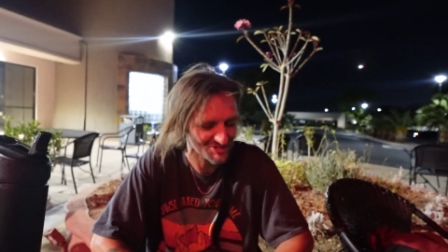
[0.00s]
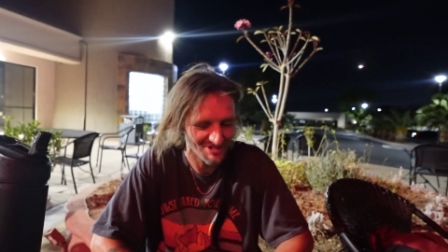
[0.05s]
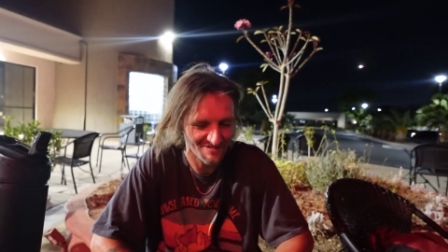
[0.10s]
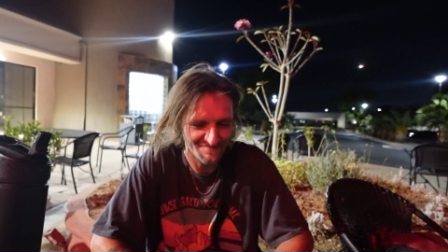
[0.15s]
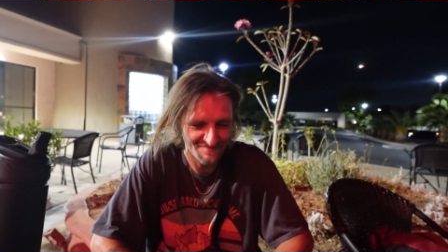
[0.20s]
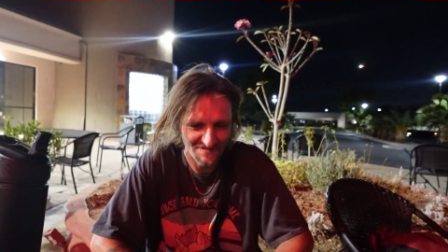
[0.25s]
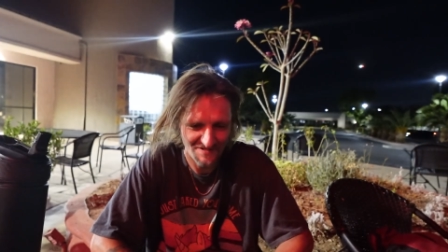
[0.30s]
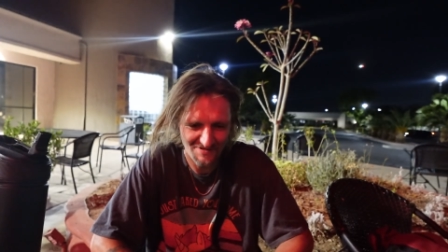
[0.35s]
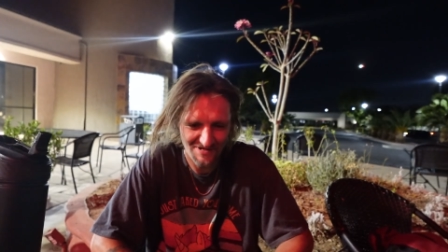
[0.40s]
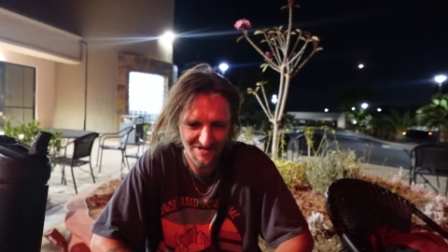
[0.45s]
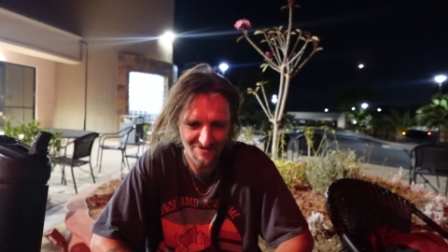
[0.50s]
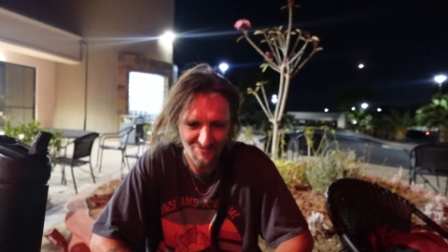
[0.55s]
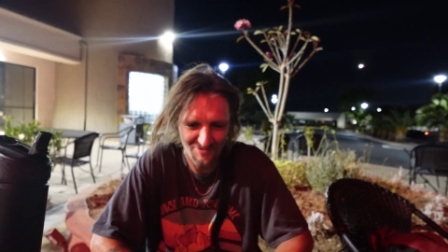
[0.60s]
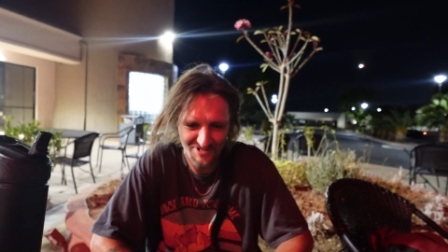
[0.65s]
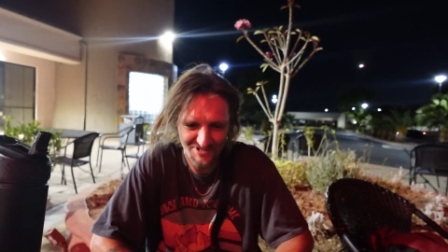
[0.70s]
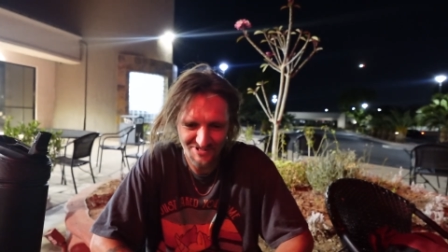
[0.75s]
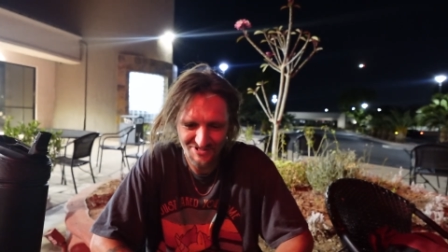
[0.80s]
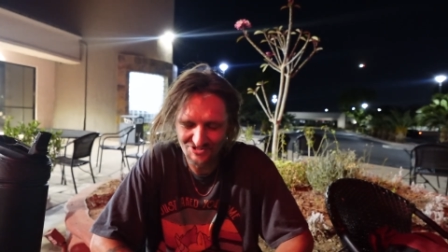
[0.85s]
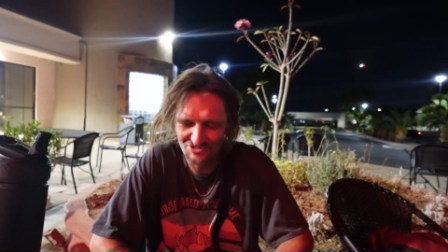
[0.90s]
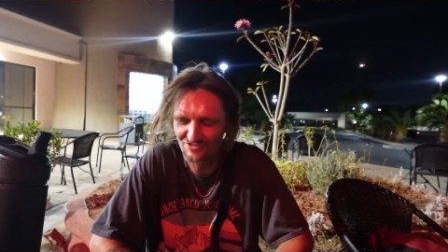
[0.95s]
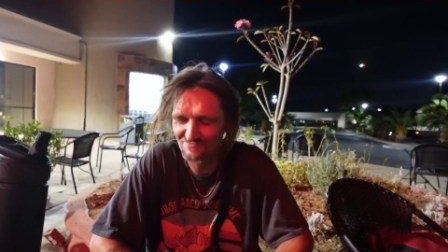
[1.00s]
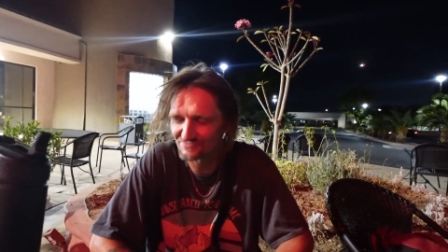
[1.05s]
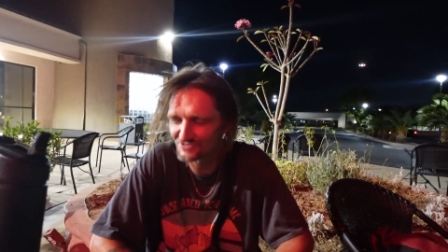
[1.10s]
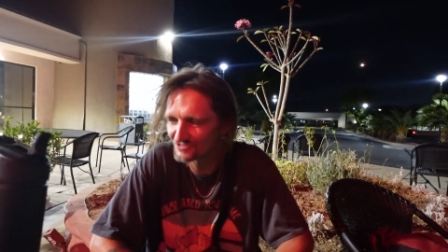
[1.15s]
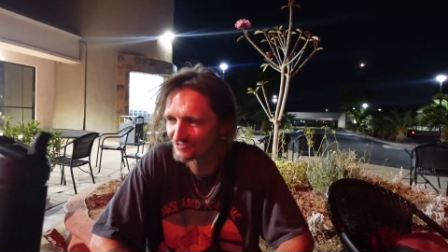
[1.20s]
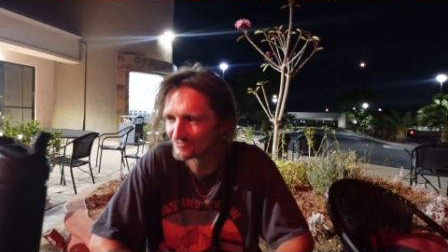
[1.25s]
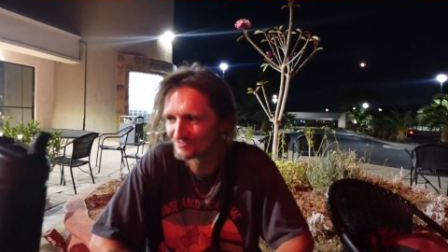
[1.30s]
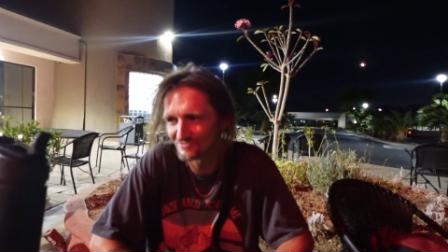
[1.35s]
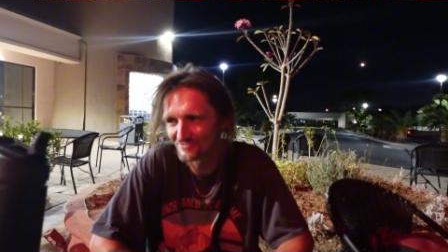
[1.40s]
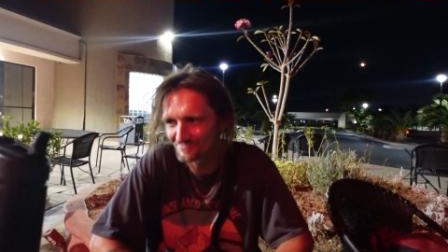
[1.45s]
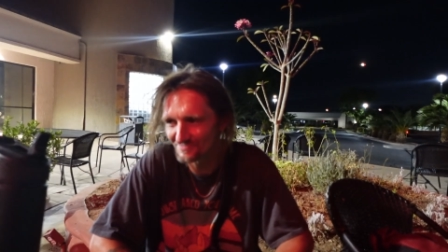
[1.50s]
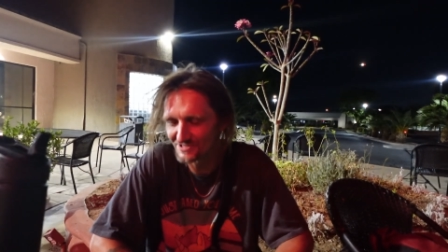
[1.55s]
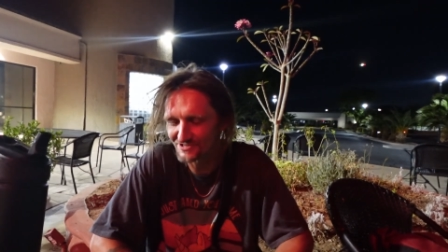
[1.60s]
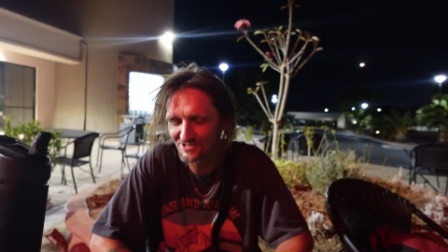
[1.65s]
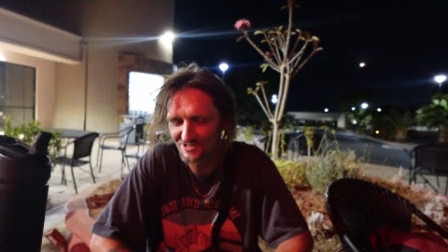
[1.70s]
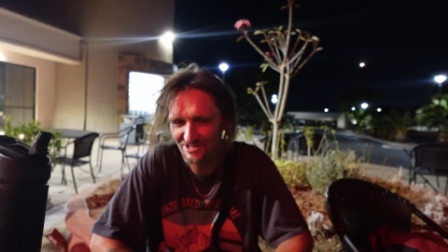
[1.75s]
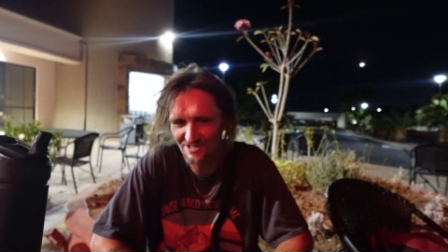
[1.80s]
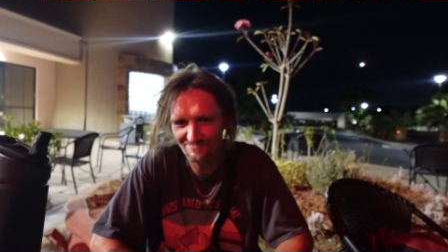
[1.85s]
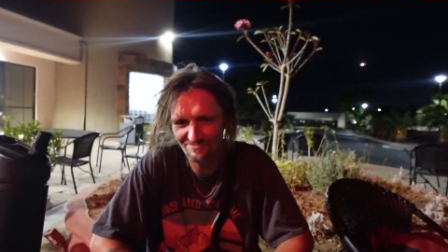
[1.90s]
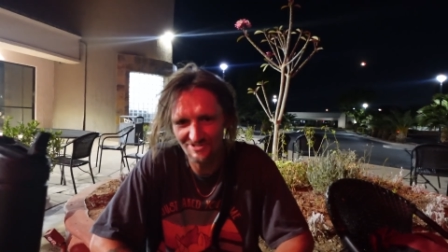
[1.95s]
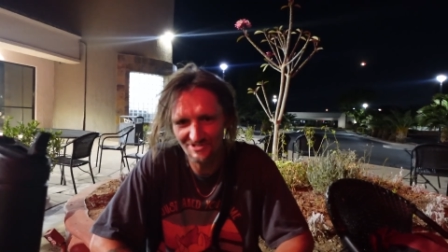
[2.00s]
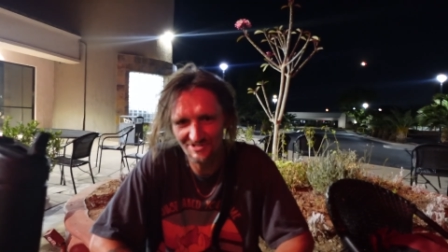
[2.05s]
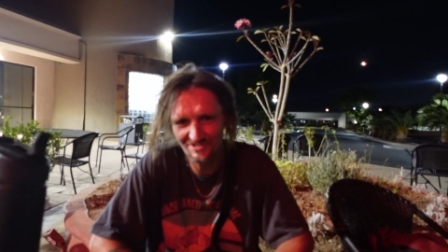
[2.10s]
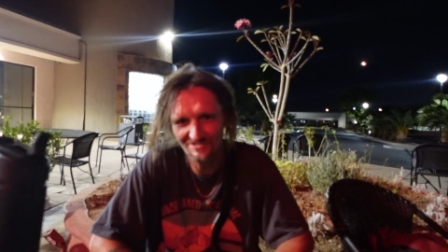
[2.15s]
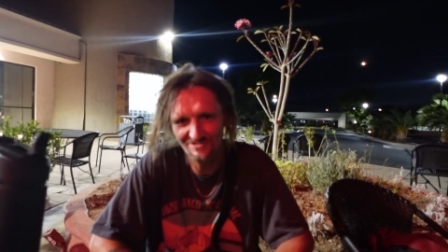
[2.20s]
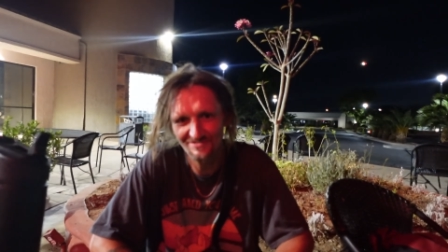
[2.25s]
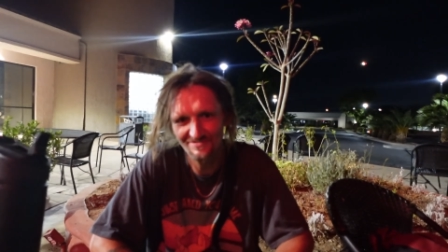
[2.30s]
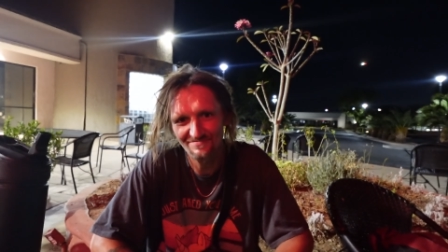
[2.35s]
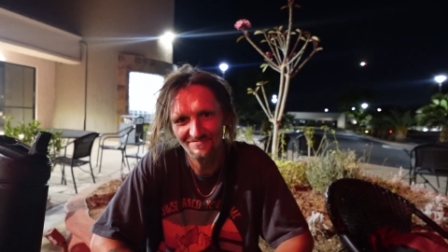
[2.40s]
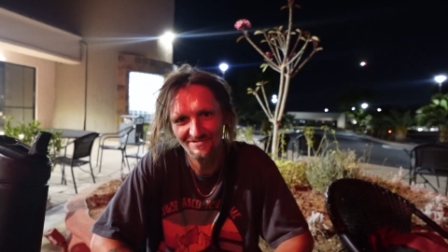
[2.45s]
trying to figure out what it is I'm doing with my time, you know?